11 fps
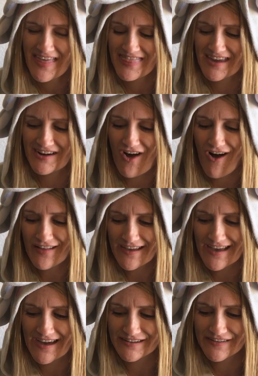Then all he
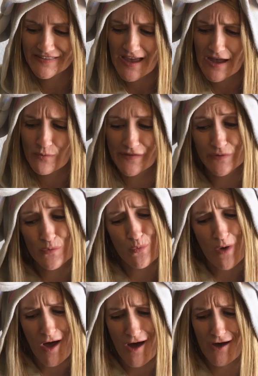had to say was,
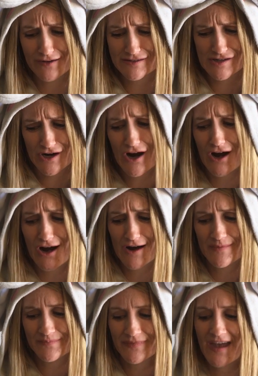
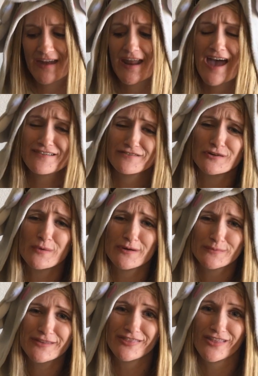Walter, and everyone
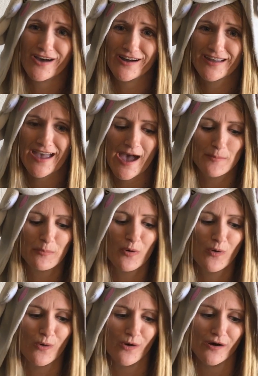would look at
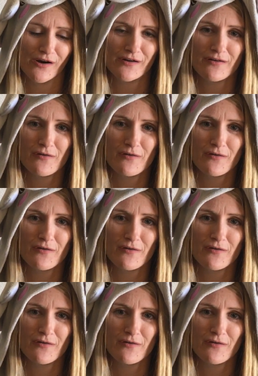poor